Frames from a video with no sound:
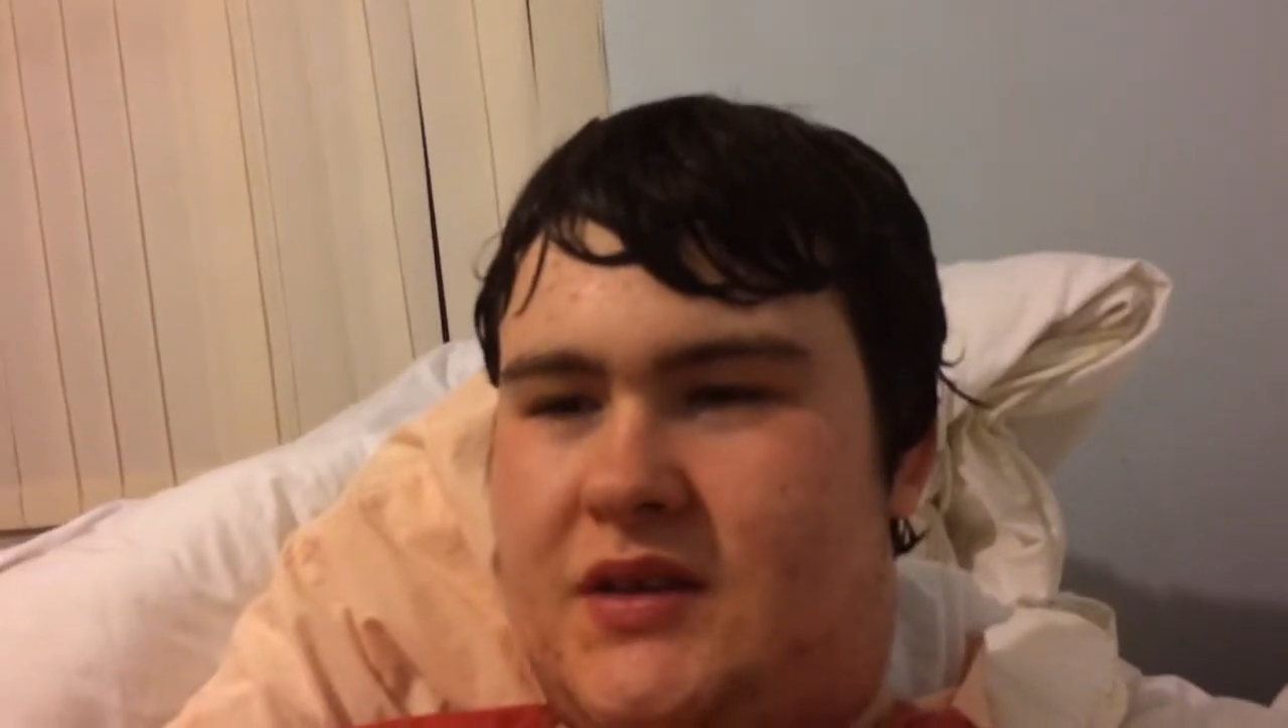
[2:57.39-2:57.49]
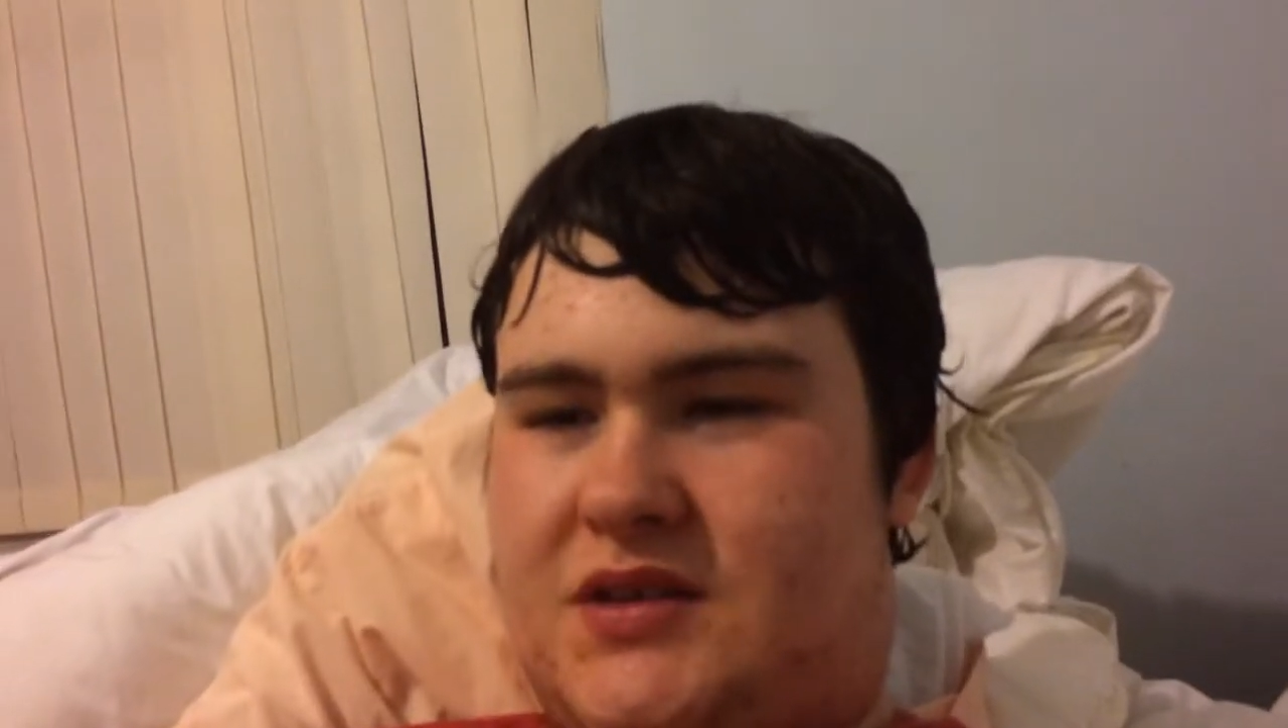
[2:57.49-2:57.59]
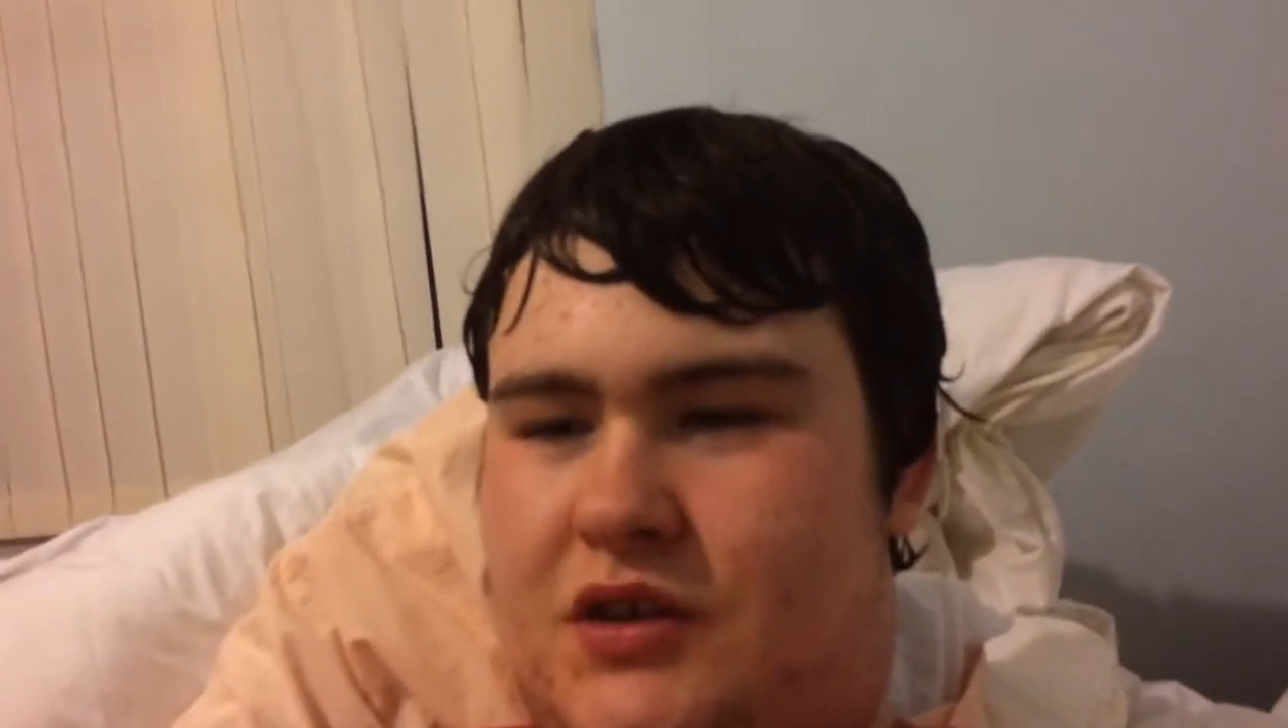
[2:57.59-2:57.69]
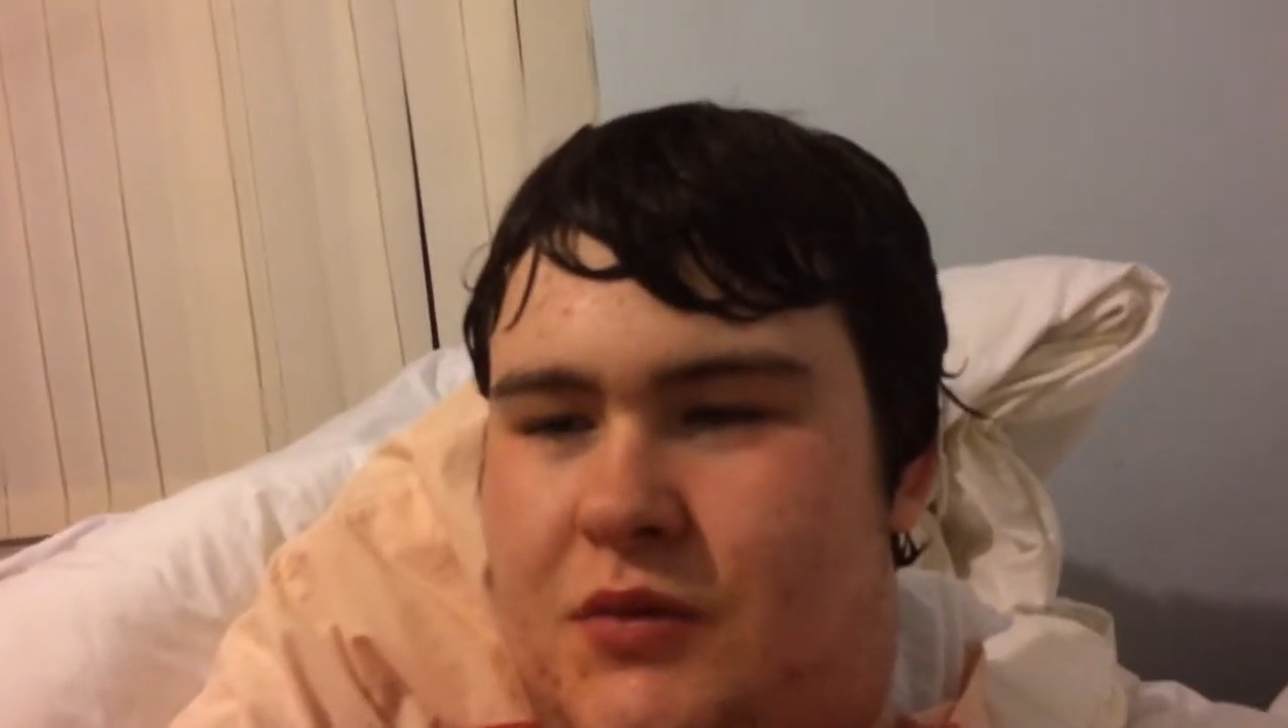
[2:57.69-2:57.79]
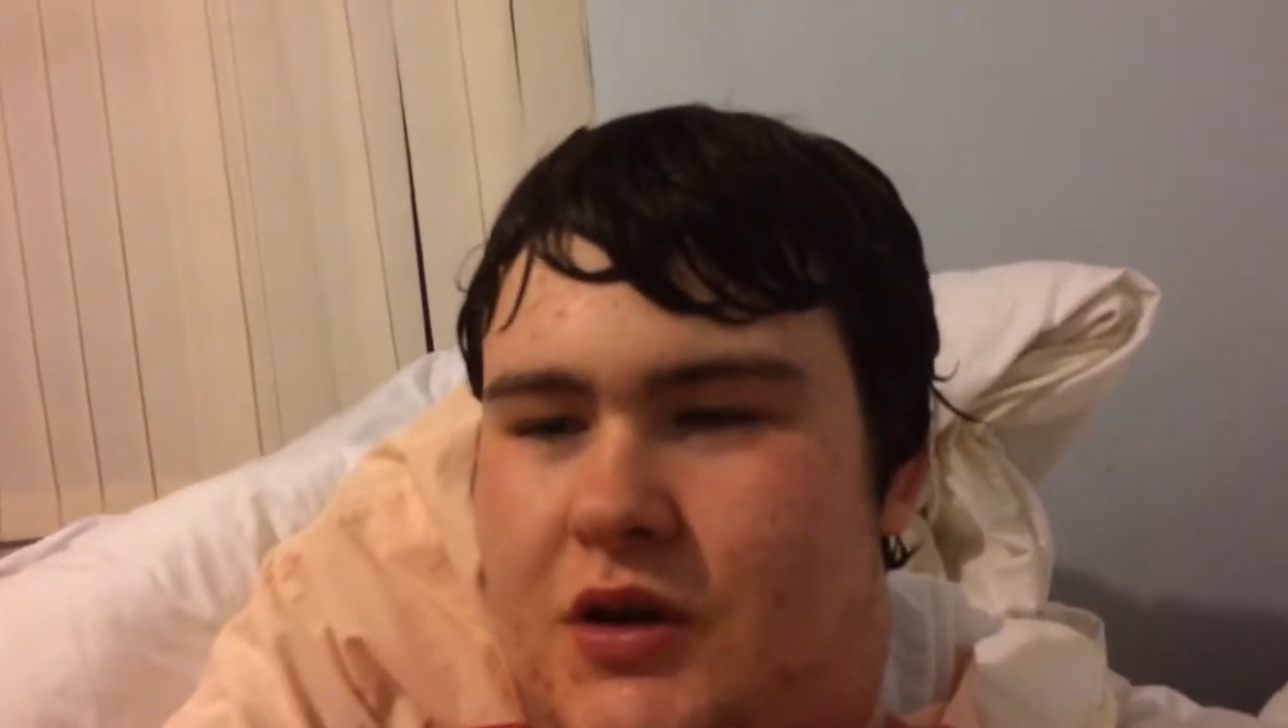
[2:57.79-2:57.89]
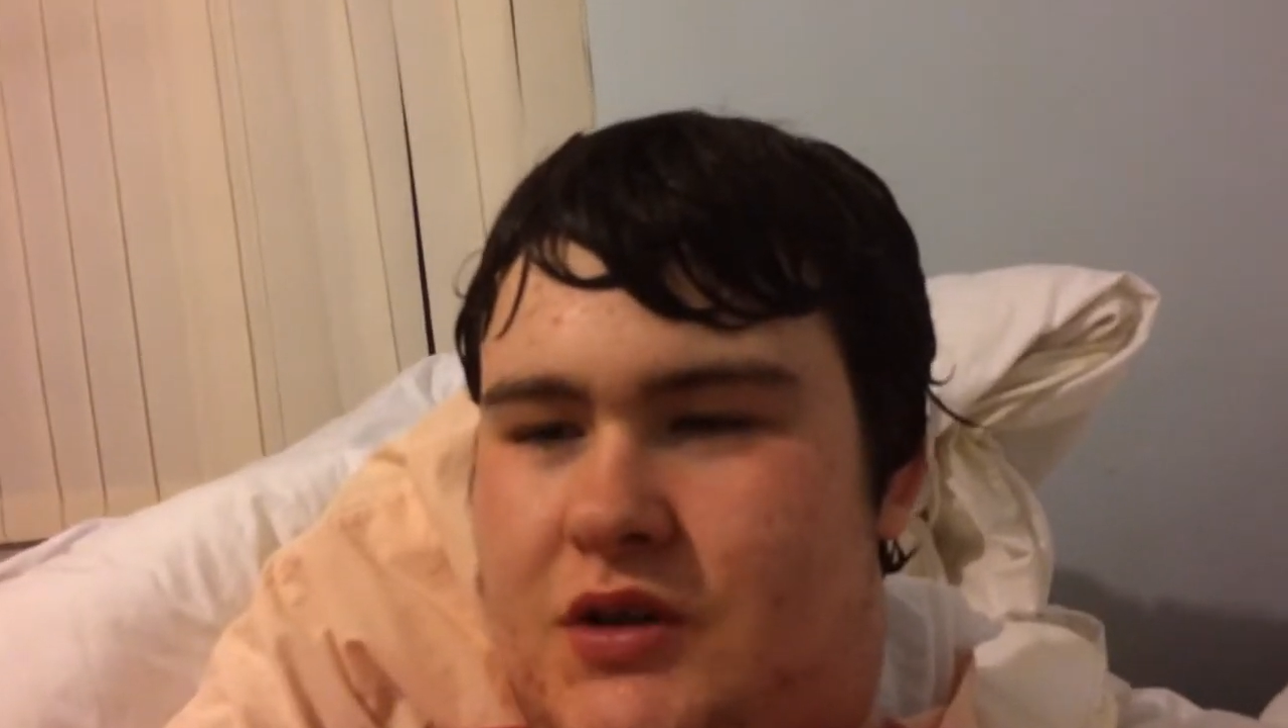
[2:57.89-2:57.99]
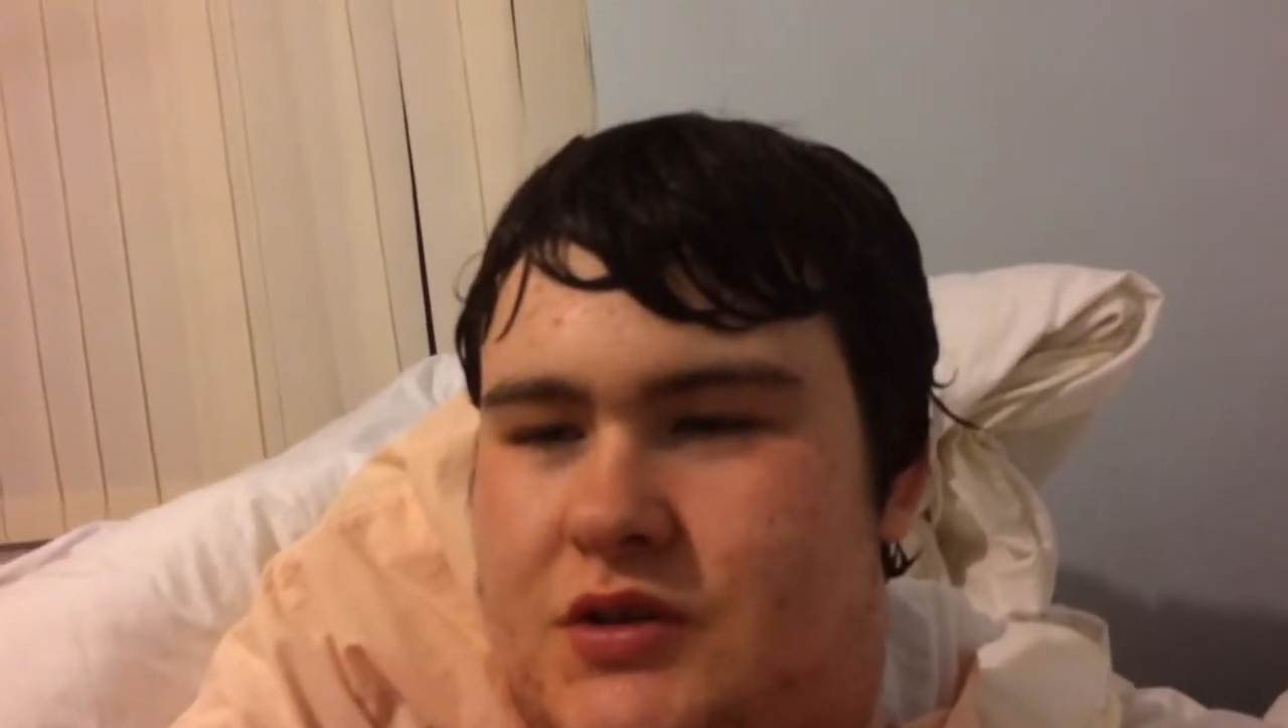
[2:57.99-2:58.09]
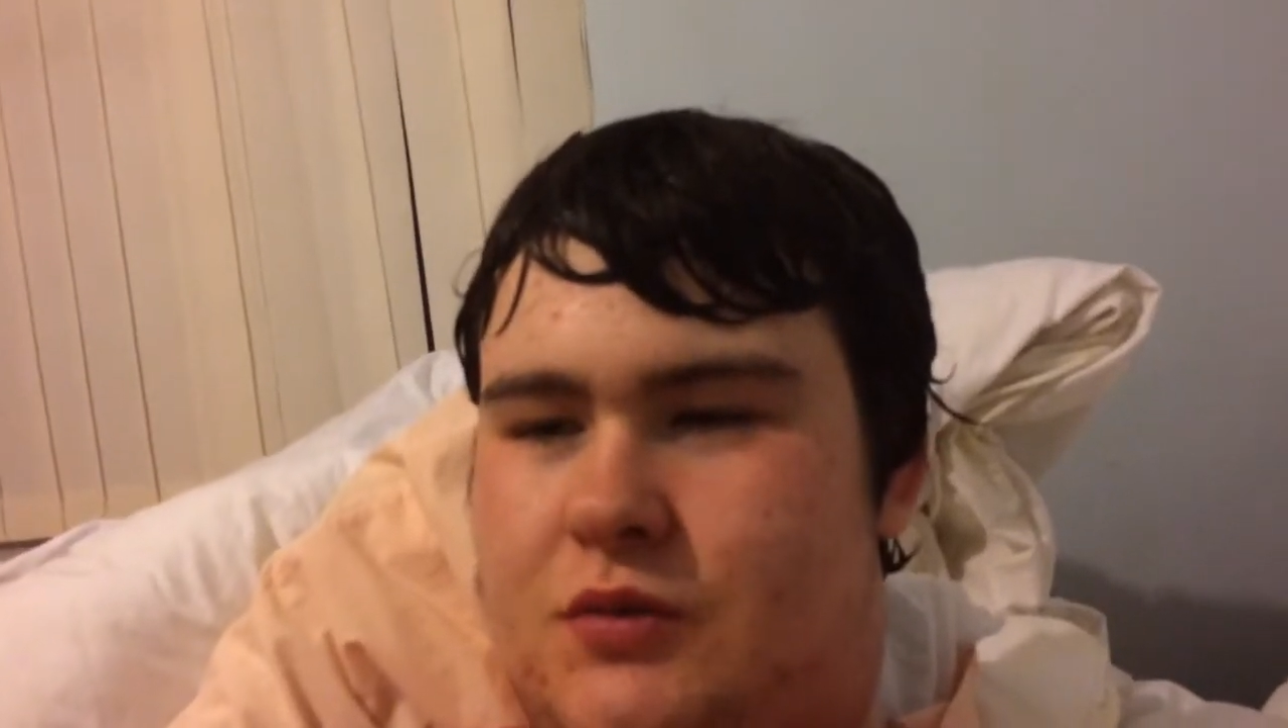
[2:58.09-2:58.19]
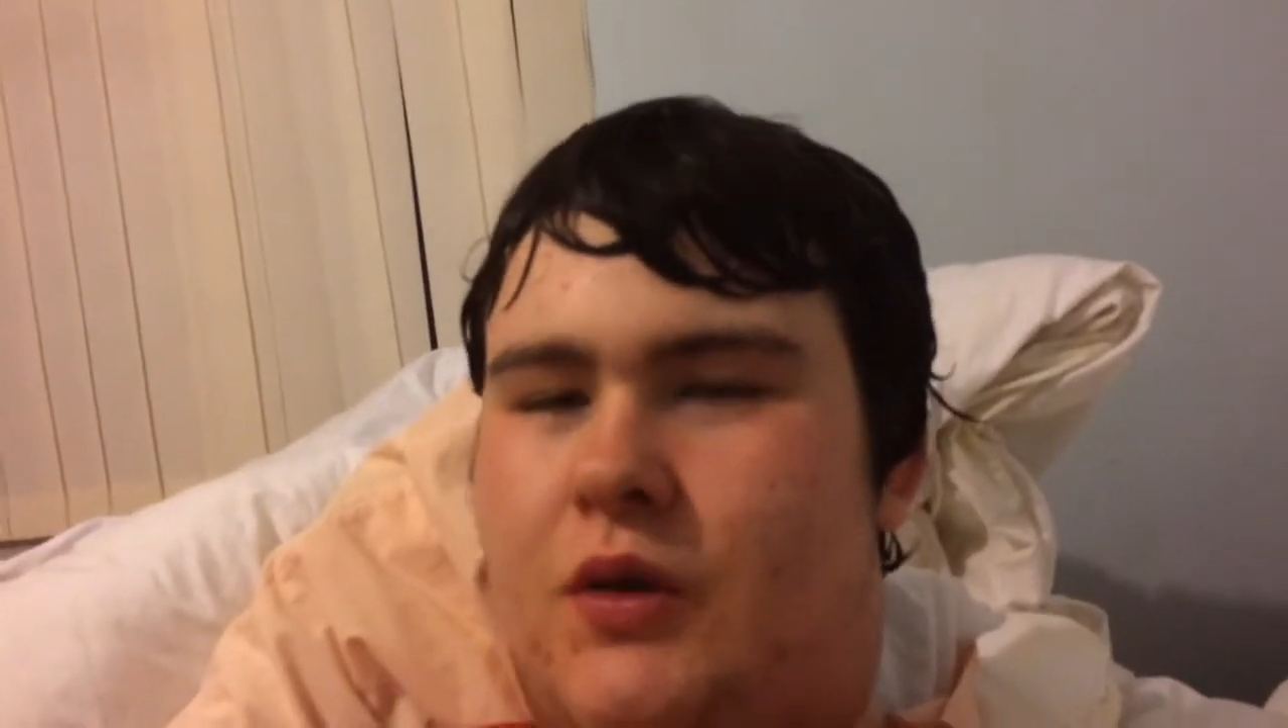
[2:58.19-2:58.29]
it too much.